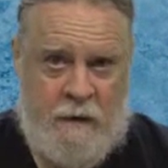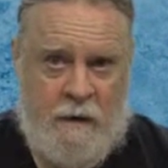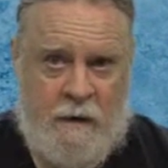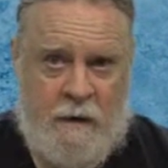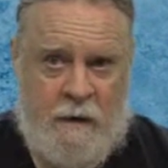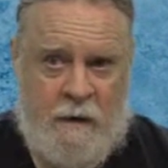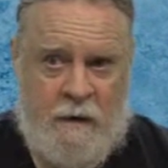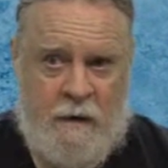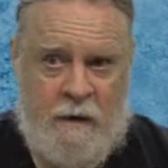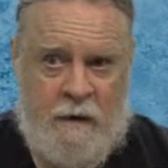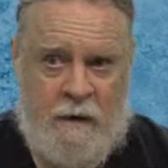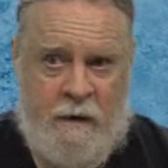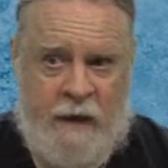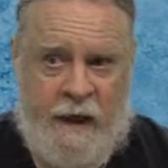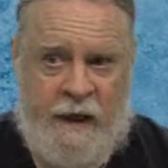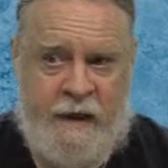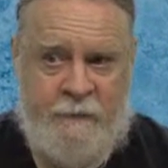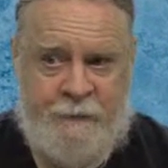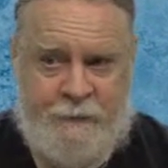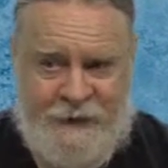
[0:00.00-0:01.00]
Uh,
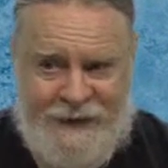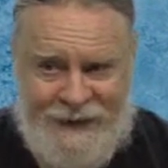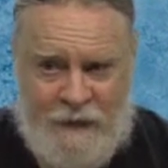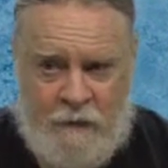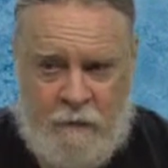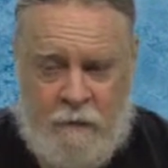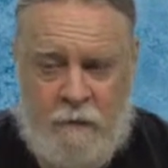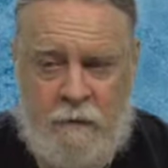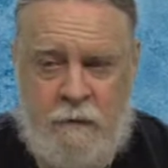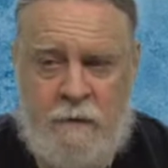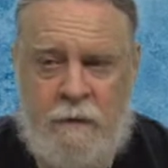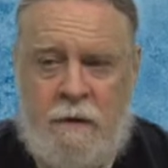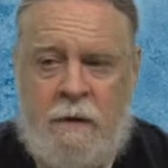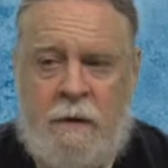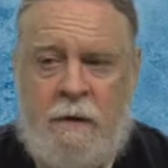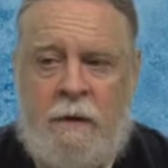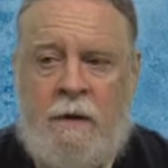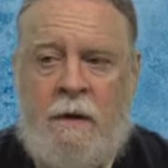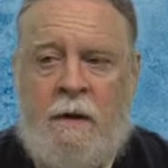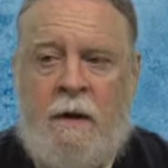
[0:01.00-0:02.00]
an appeal
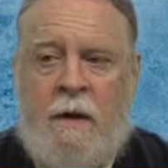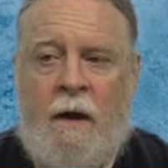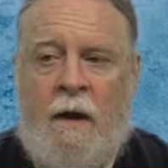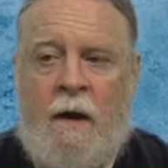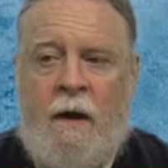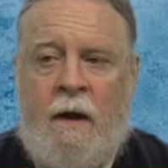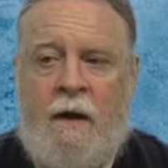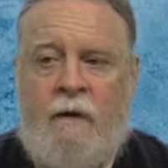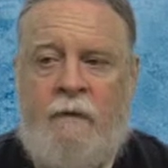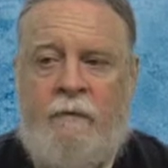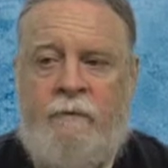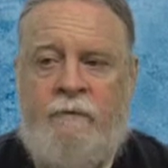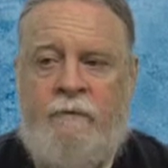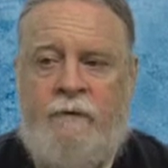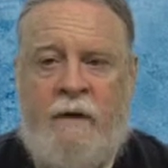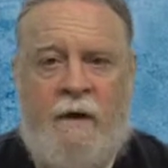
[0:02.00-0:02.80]
of,